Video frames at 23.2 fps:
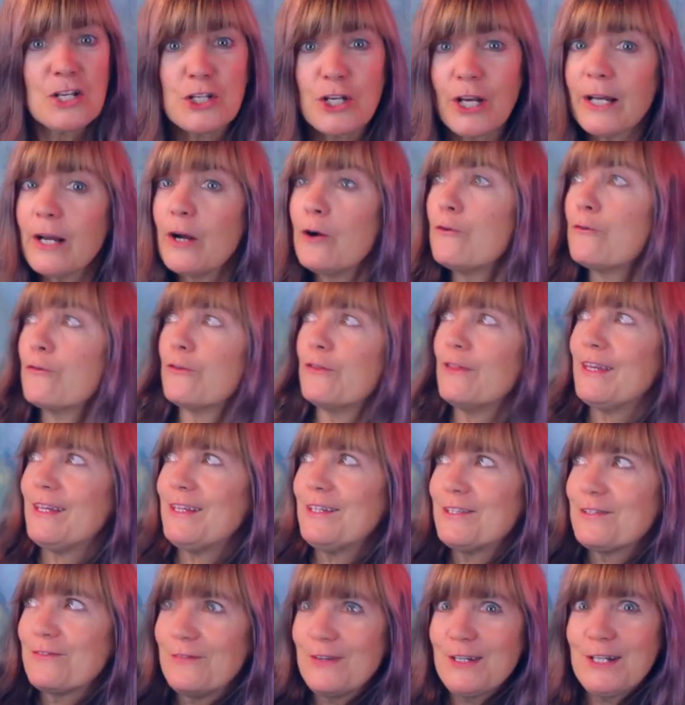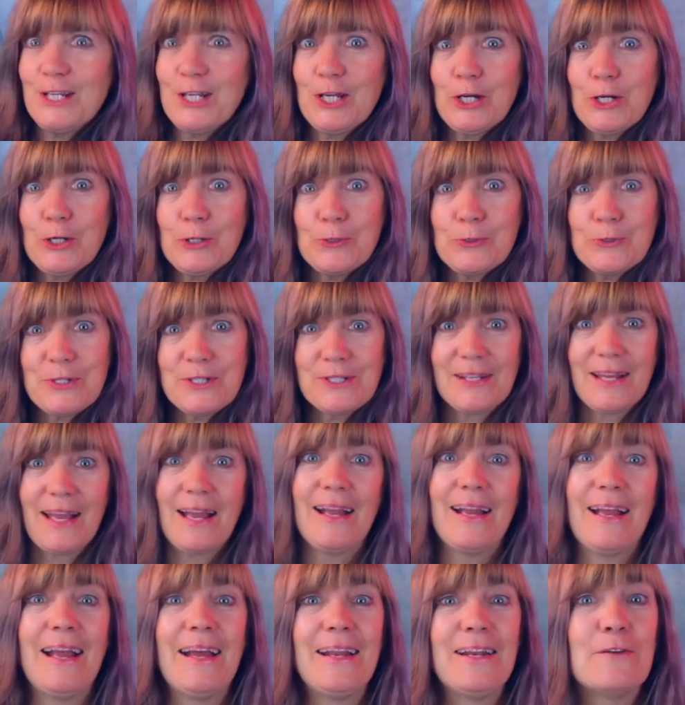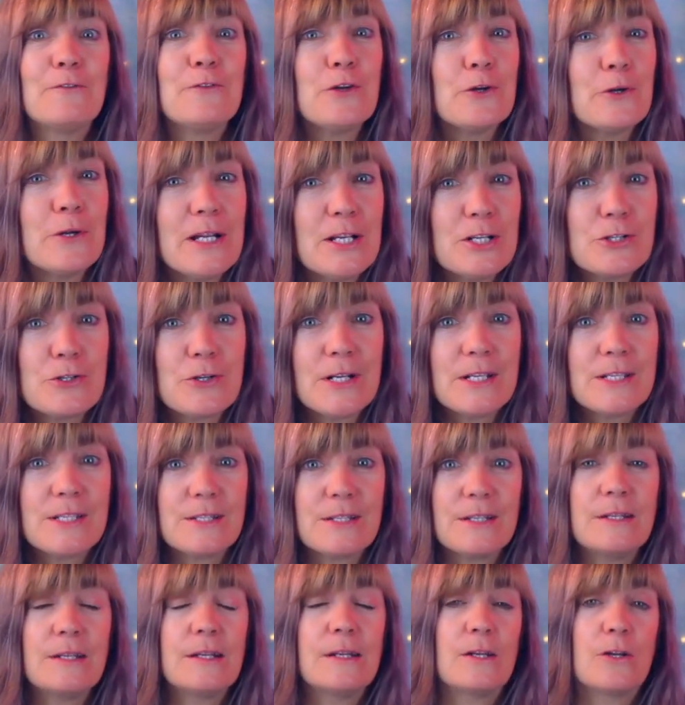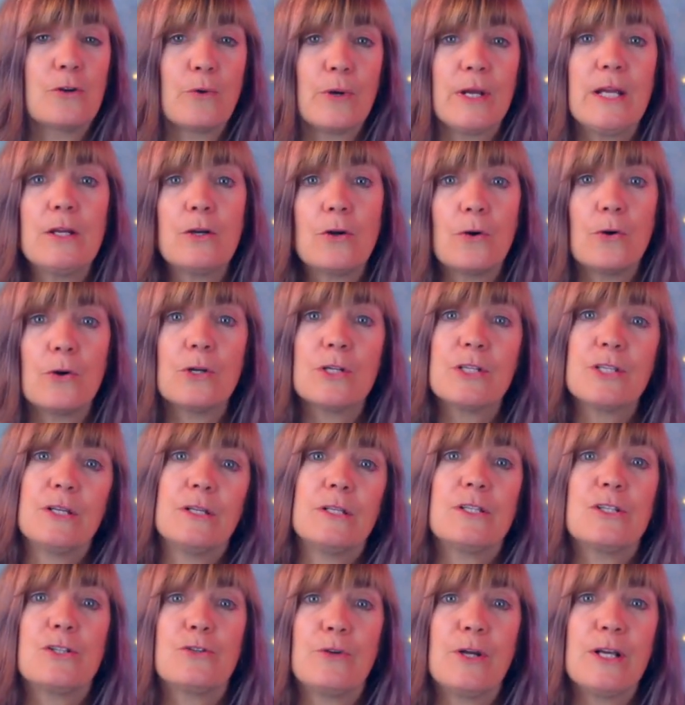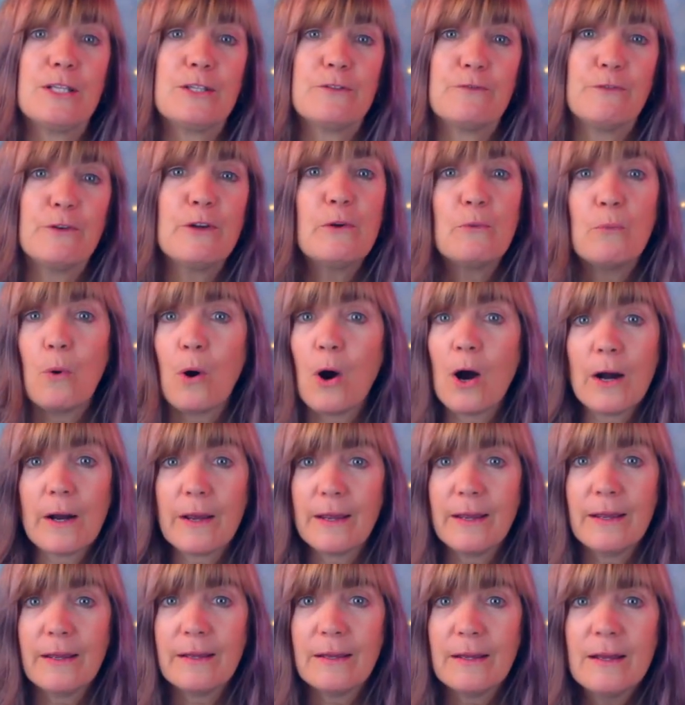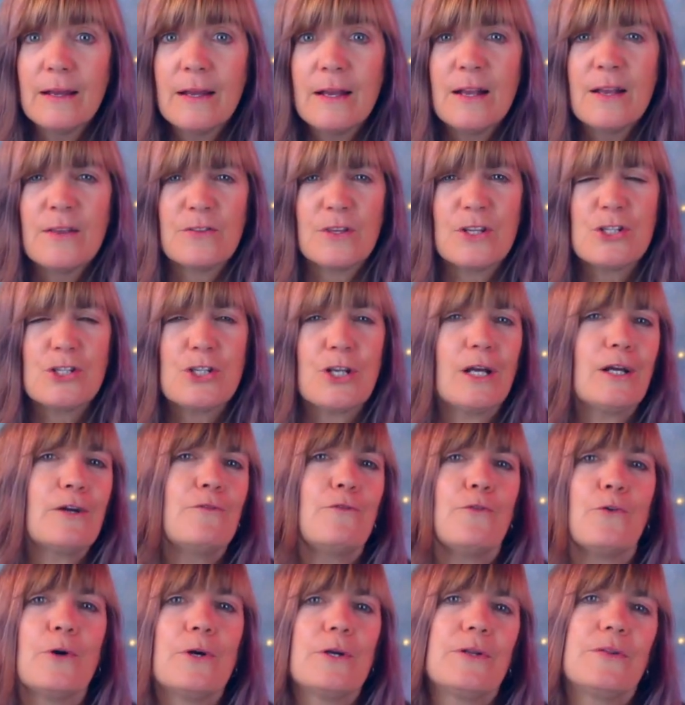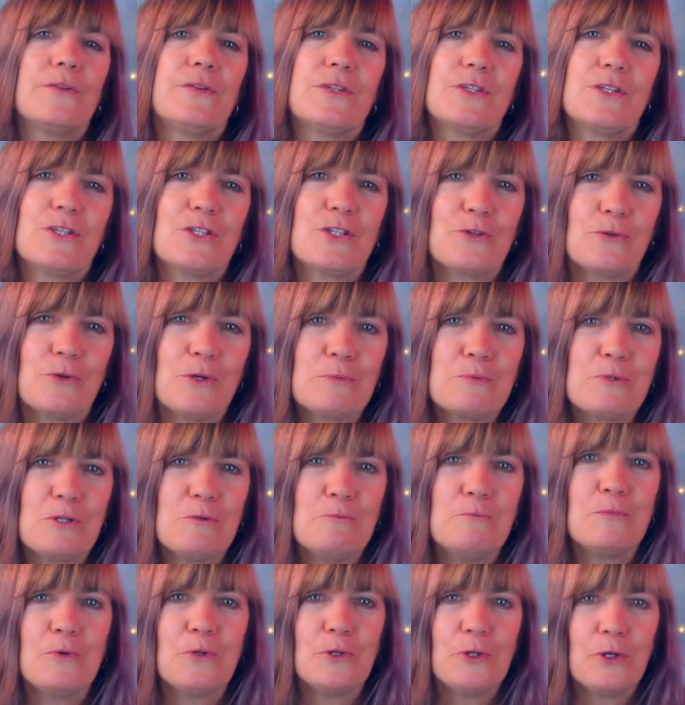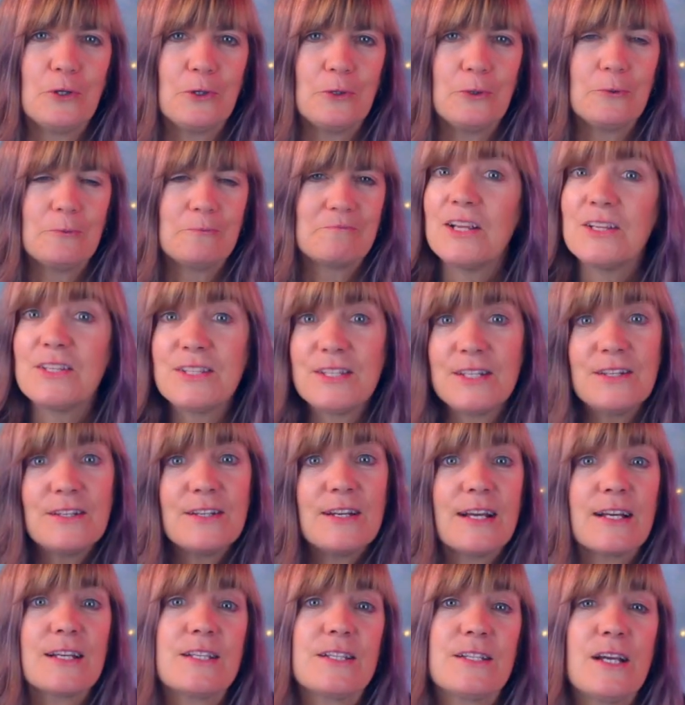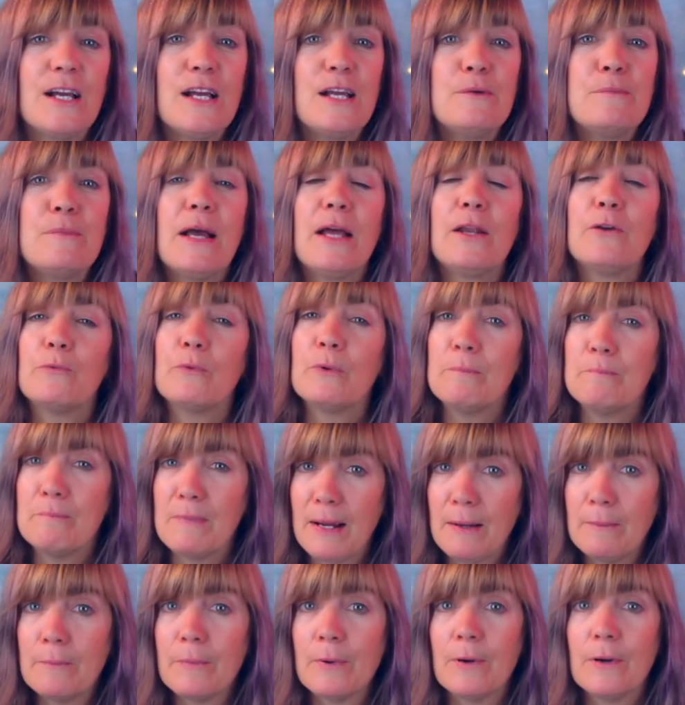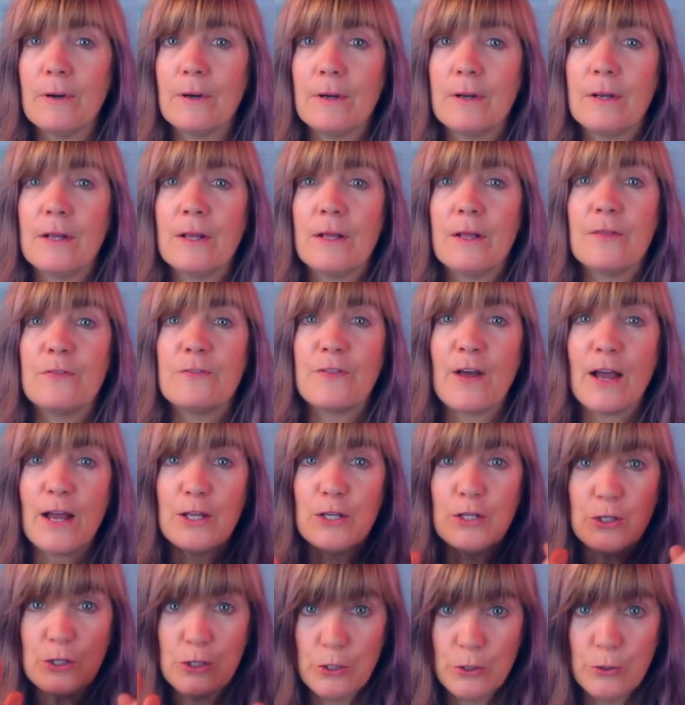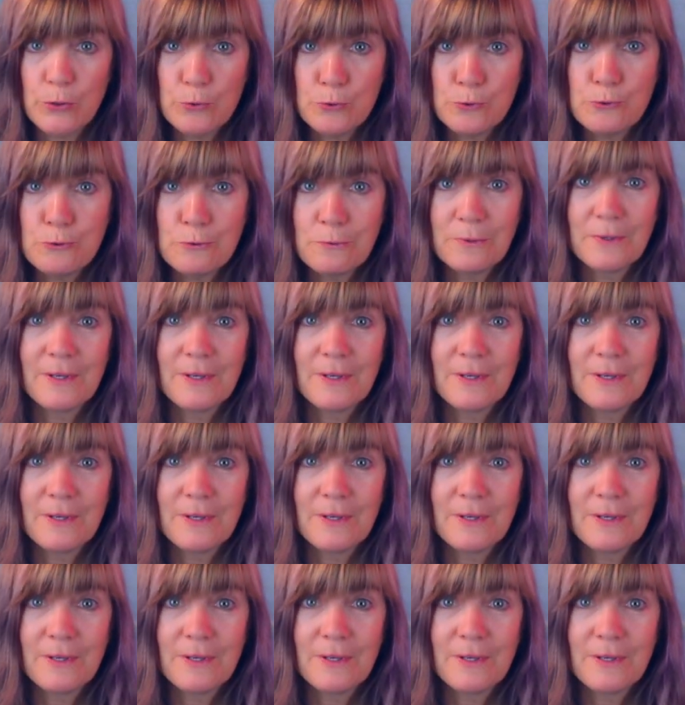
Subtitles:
Check out these videos, and if you're interested in a great course on stress-free walking, then check for it in the description below. See you next time, and remember that you